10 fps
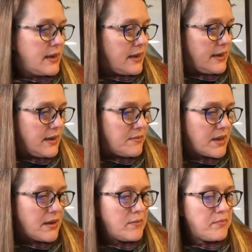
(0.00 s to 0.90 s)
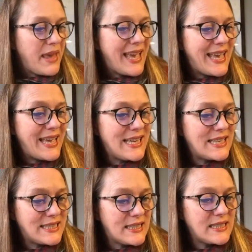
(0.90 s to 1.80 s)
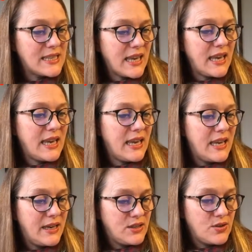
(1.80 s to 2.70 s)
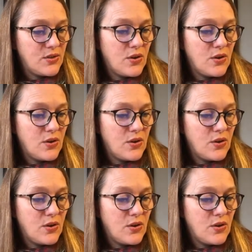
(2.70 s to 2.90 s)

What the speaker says: Come peasant king to